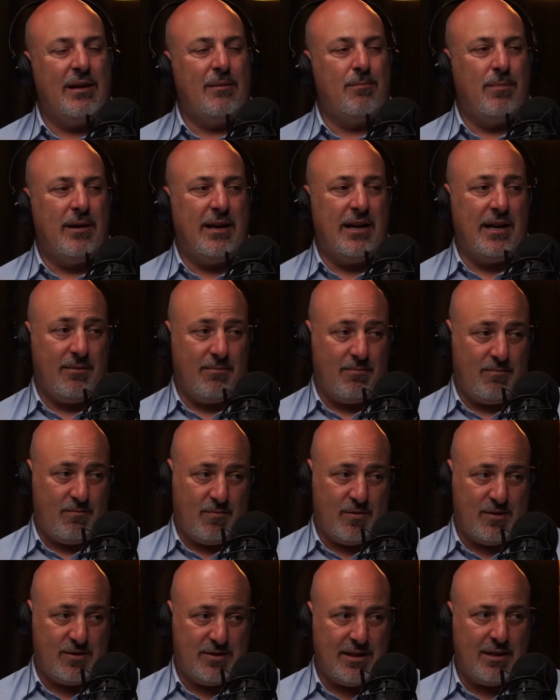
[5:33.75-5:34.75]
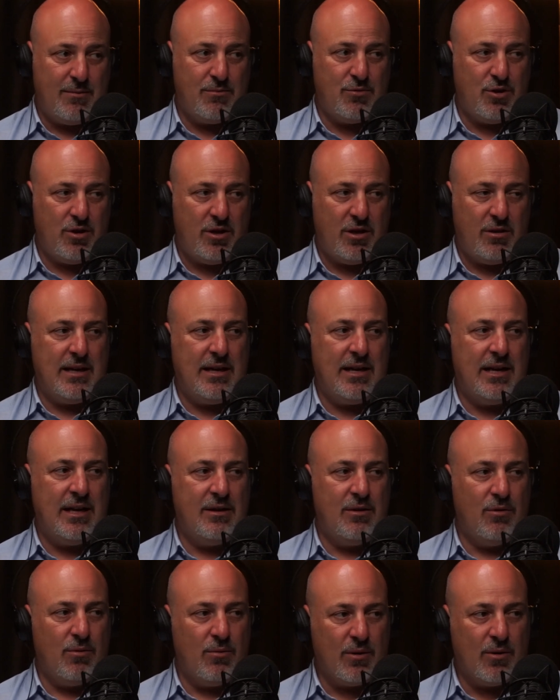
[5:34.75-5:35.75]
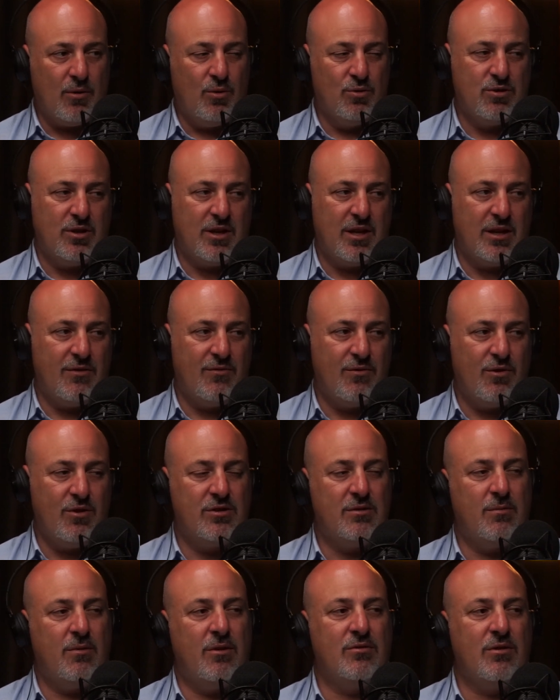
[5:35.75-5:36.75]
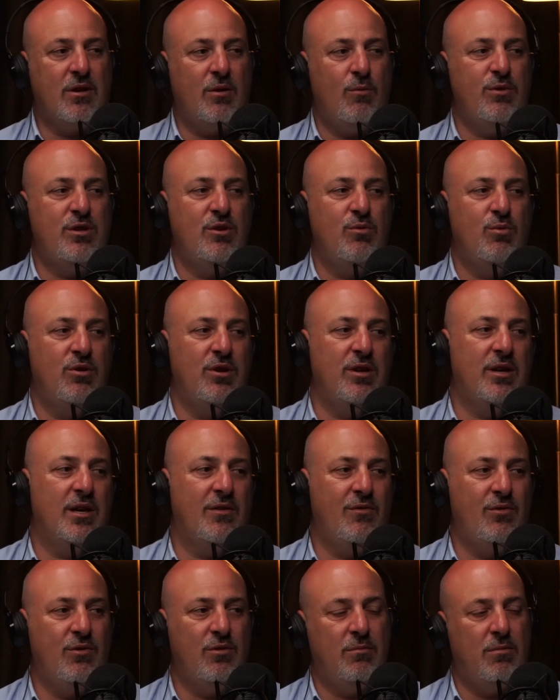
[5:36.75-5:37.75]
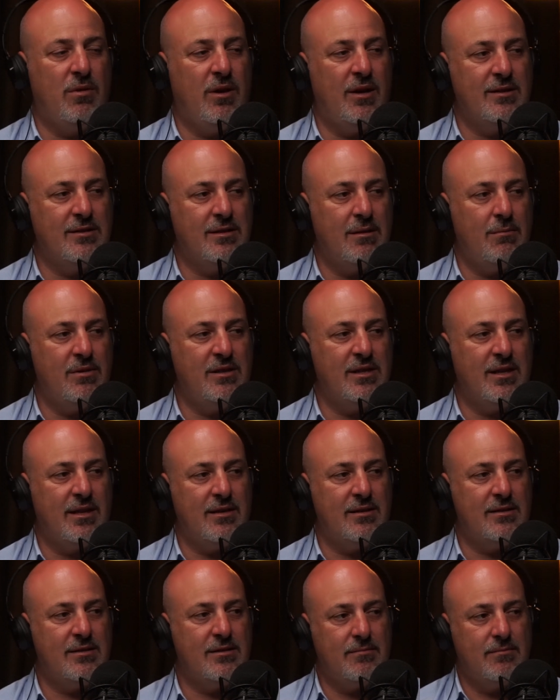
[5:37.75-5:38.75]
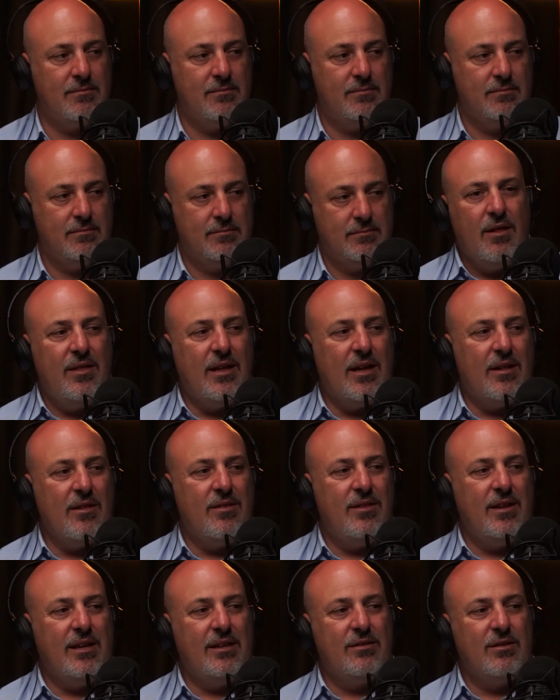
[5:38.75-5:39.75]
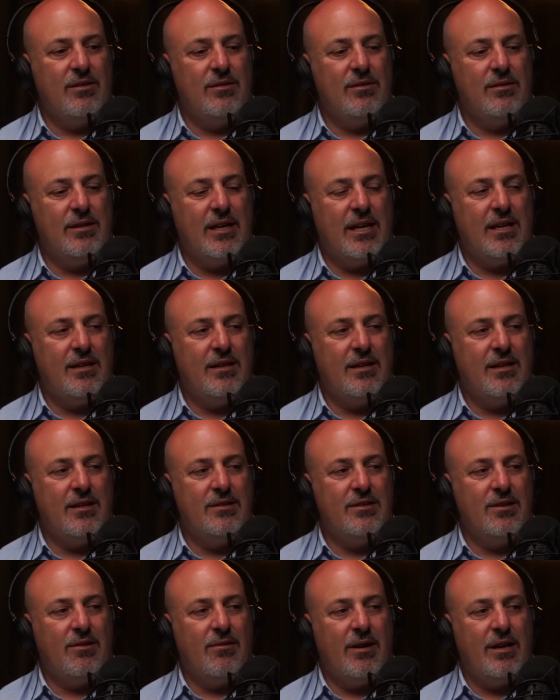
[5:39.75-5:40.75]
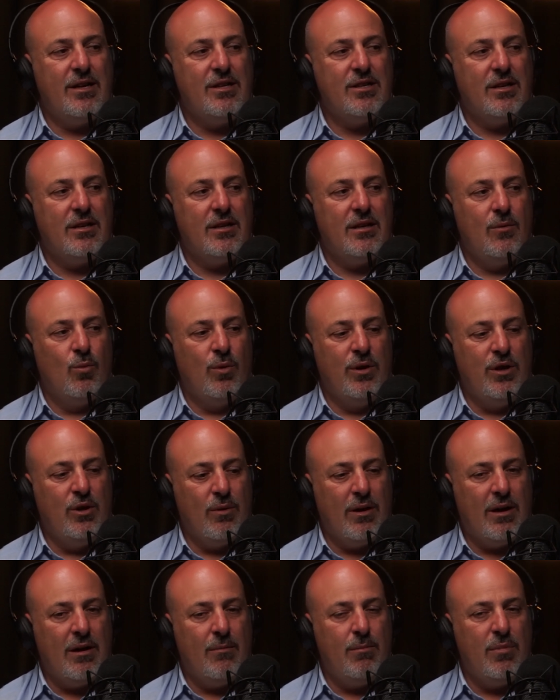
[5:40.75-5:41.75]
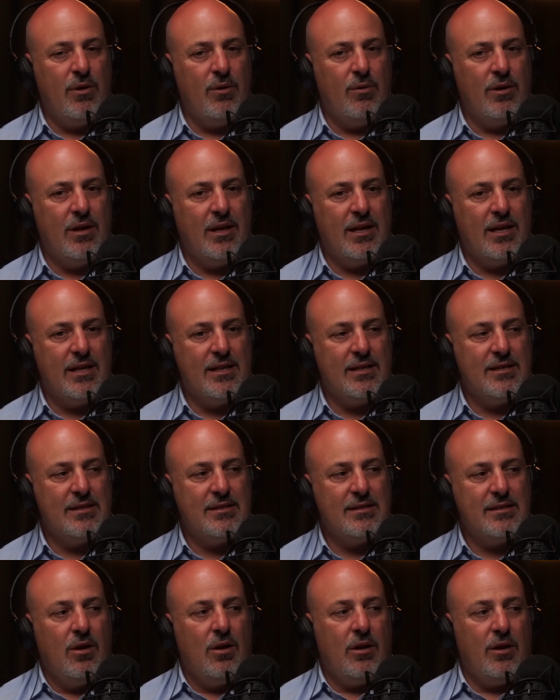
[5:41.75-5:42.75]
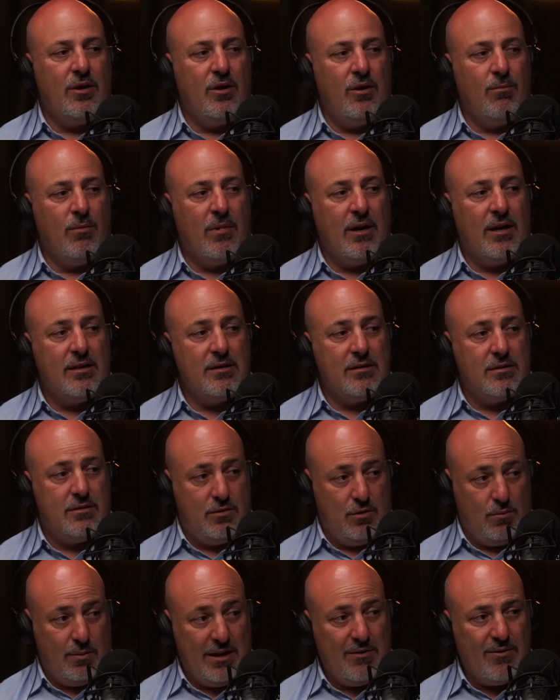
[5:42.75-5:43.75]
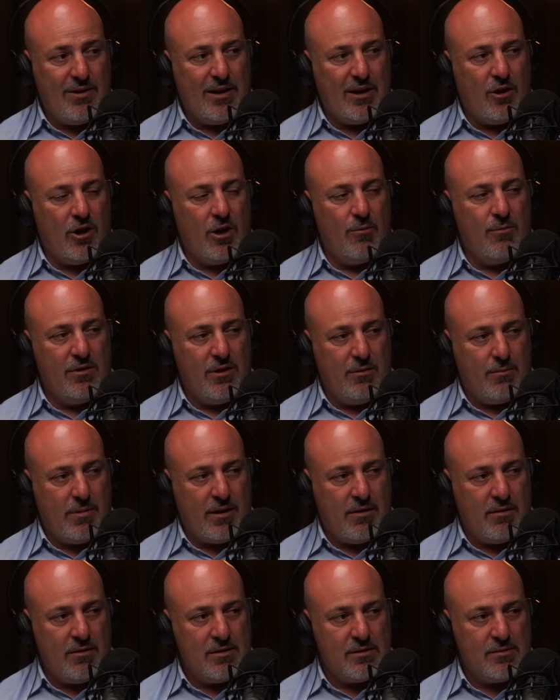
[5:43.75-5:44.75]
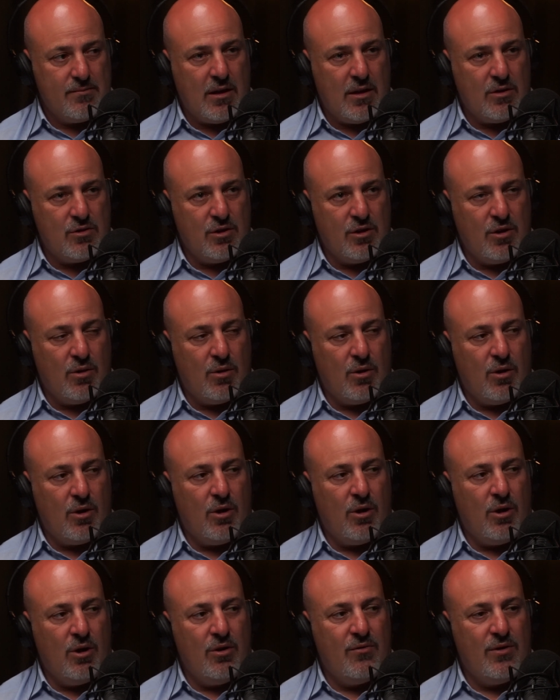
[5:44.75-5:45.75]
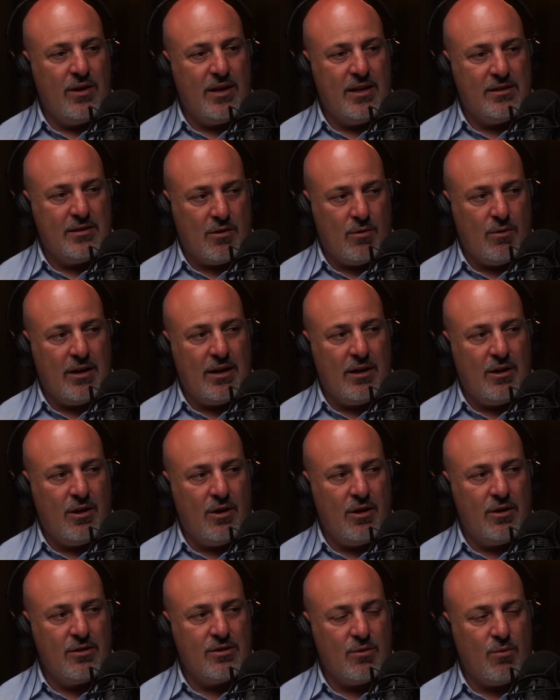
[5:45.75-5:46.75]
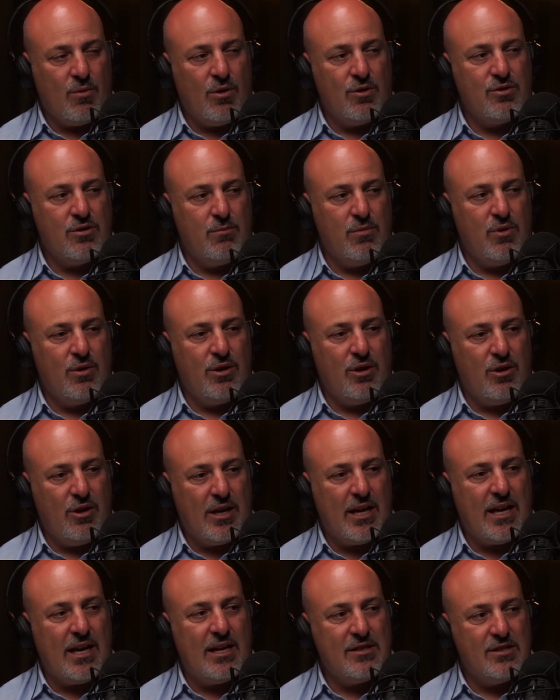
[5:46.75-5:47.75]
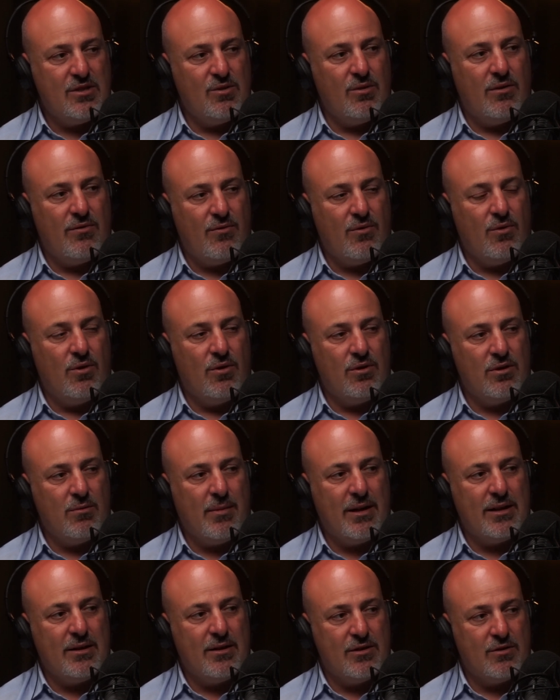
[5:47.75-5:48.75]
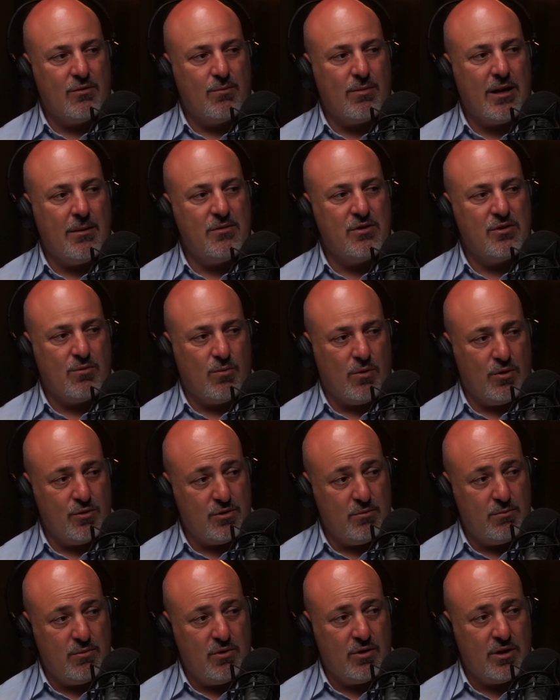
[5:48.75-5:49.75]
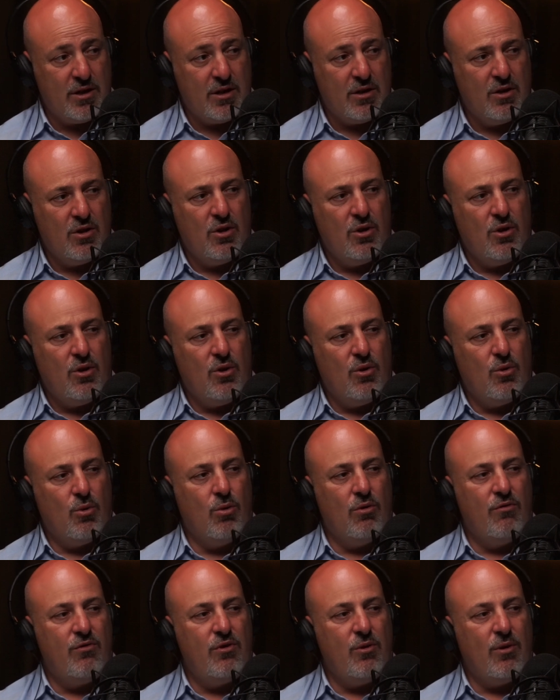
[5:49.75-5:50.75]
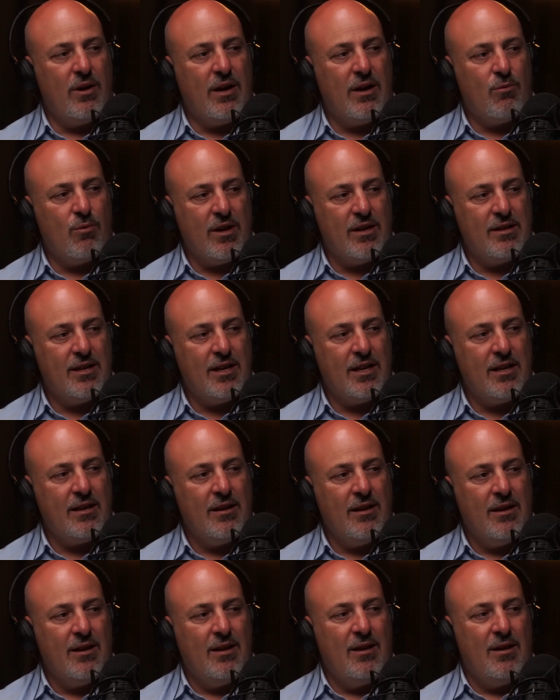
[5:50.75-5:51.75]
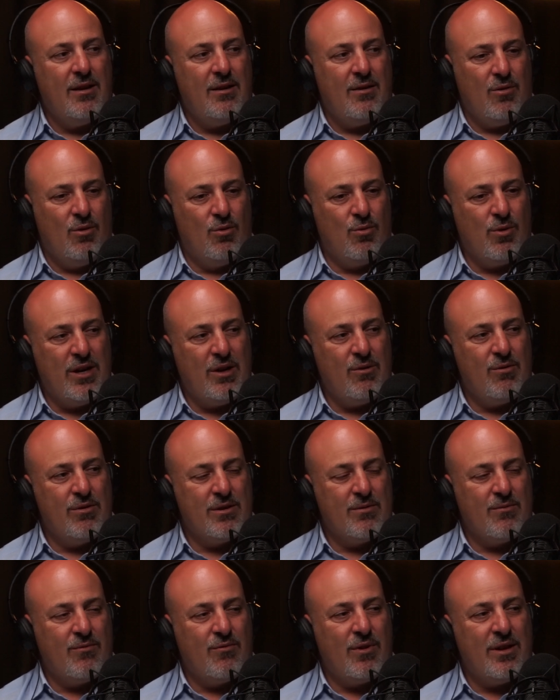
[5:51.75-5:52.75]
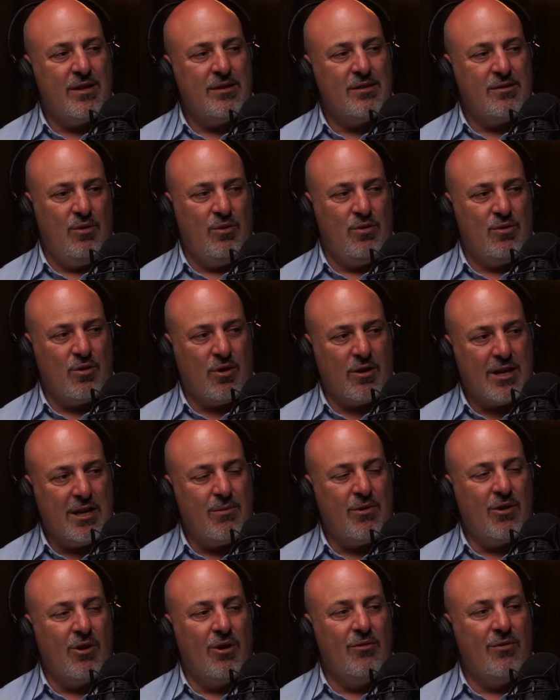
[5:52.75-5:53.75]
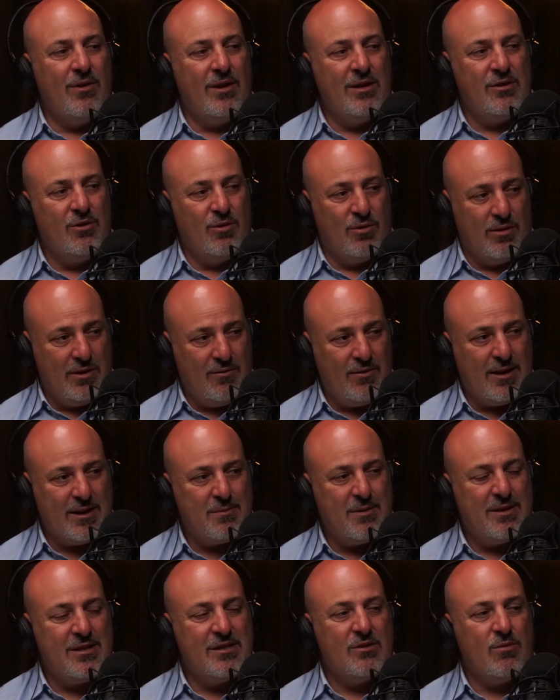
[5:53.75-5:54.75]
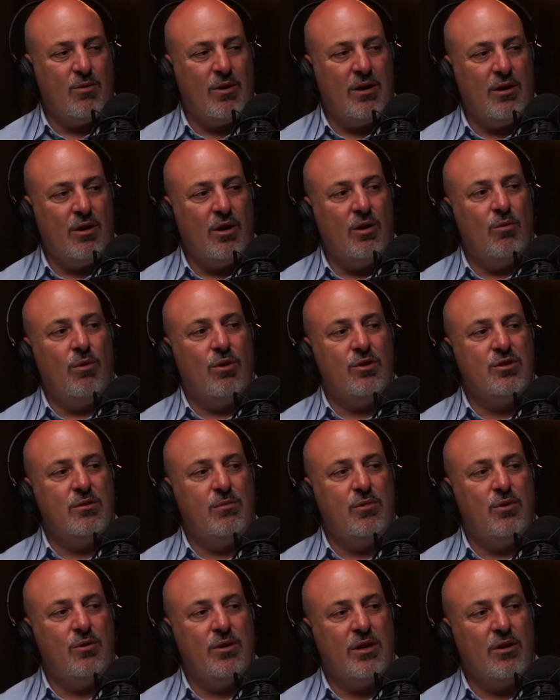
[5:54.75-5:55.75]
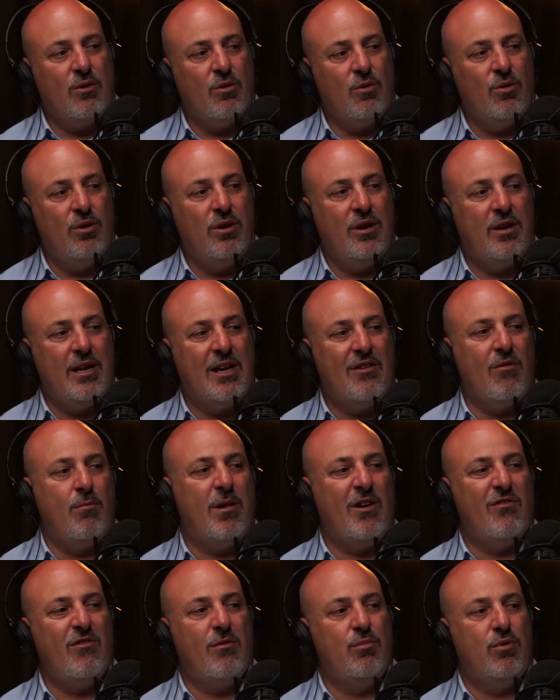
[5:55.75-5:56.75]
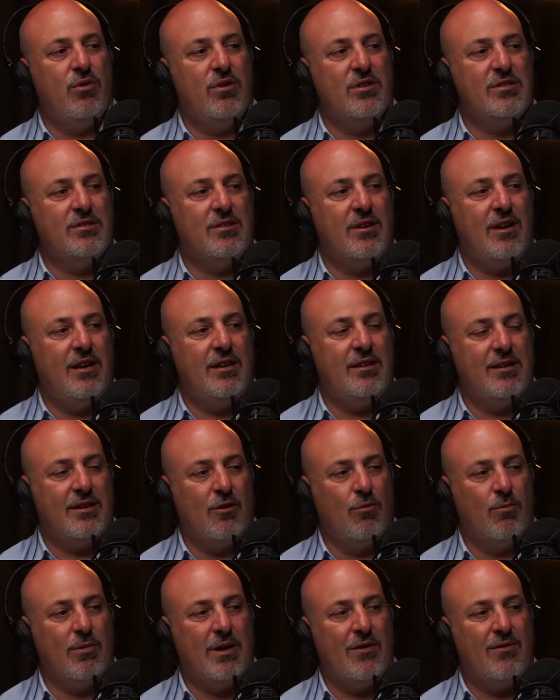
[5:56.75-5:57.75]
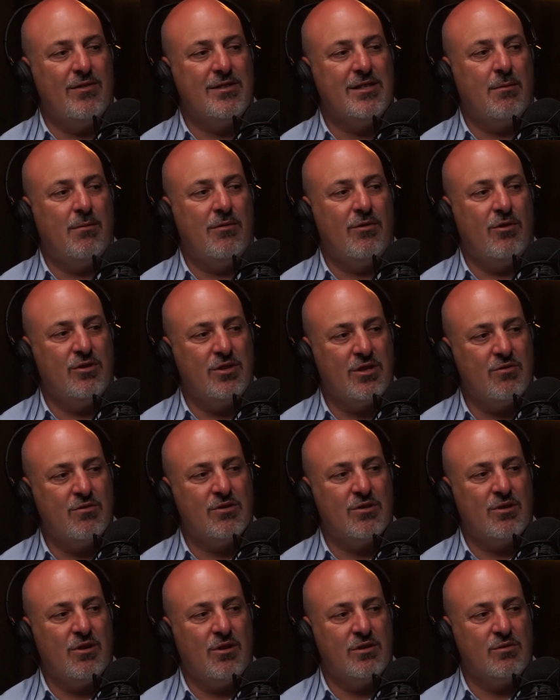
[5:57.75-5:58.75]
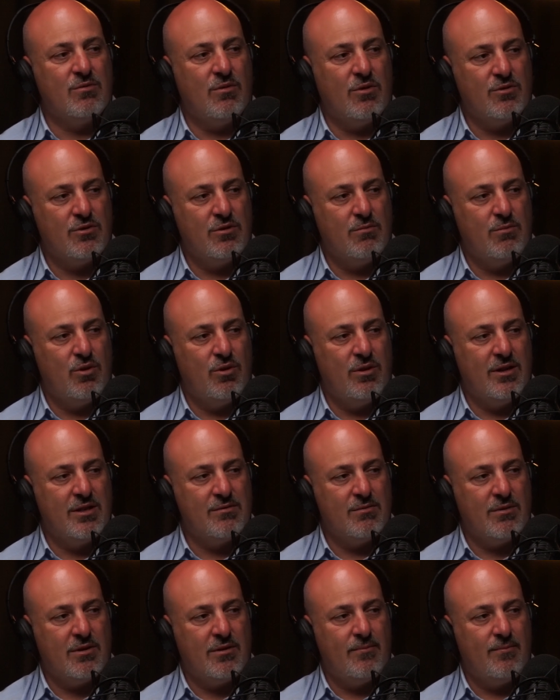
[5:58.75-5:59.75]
paying stamp duty, and you're also getting the first homeowners grant, which you wouldn't get if you were to buy an established house. The other thing to take into consideration when you are building is you might still be living at home with your parents, so your overheads are quite low. So whilst you're building, you can still afford to make those repayments whilst you're building. Or if you are renting or renting with some friends, try to keep your overhead, your living expenses quite low whilst you're building, or you can have a buffer put aside to help cover some of those interest costs whilst you're building as well.